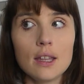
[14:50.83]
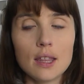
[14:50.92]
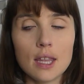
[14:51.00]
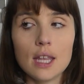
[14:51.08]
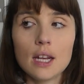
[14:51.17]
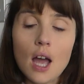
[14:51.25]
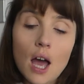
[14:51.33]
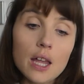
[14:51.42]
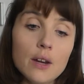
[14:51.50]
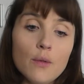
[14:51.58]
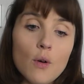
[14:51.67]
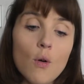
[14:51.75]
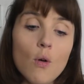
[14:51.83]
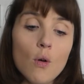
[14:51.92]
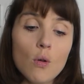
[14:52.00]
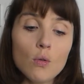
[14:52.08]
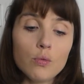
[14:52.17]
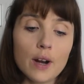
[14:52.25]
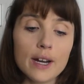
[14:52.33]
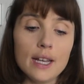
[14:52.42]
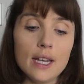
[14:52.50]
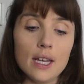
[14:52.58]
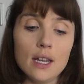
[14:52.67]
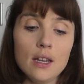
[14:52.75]
it kind of
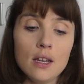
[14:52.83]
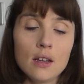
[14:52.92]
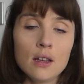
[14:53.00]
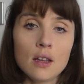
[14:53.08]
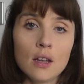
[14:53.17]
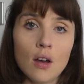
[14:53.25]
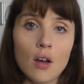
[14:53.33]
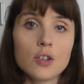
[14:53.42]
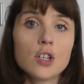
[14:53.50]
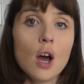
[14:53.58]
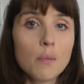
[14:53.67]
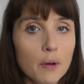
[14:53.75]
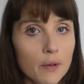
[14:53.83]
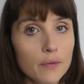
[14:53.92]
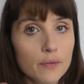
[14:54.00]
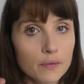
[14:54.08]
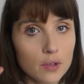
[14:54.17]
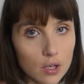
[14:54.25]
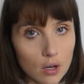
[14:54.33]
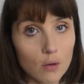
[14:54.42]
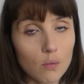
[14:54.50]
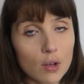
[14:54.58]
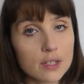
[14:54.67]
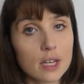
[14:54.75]
already, on top of, you know,
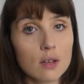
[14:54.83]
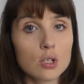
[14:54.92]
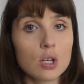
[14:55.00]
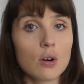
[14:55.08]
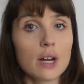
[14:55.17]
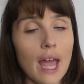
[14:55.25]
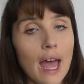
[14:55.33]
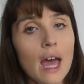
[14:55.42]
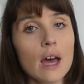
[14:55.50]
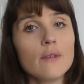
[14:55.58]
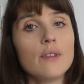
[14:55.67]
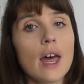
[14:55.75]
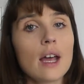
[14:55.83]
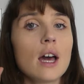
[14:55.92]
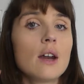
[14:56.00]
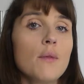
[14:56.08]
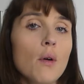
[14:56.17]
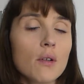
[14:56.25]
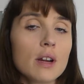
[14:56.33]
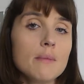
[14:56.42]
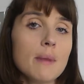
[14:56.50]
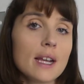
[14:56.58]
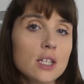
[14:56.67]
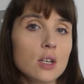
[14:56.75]
what skills you already have, that kind of already
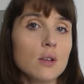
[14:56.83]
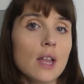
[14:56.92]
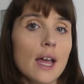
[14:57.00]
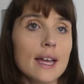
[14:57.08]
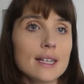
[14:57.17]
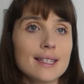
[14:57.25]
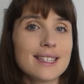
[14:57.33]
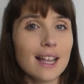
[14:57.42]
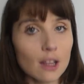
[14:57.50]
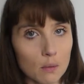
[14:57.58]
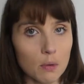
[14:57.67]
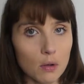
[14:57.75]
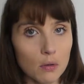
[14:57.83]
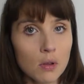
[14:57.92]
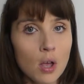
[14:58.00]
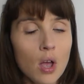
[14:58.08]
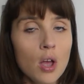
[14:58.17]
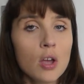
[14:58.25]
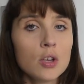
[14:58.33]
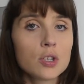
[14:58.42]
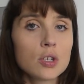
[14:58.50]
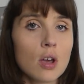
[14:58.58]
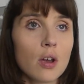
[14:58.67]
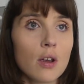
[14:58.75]
makes you like sellable.
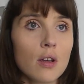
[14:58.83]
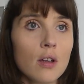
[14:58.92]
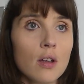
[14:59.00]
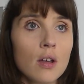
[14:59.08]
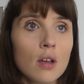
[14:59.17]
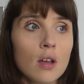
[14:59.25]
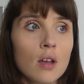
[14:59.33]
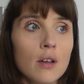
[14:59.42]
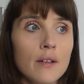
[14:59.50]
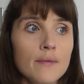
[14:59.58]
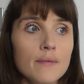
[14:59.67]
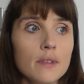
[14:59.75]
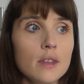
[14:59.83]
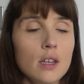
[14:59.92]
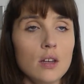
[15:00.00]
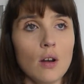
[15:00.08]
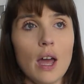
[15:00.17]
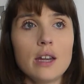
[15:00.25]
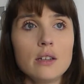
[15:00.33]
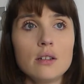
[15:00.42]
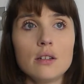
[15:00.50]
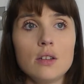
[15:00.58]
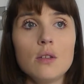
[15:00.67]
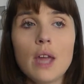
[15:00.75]
So, you know, and
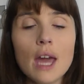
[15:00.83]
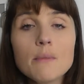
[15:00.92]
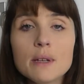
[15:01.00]
you can be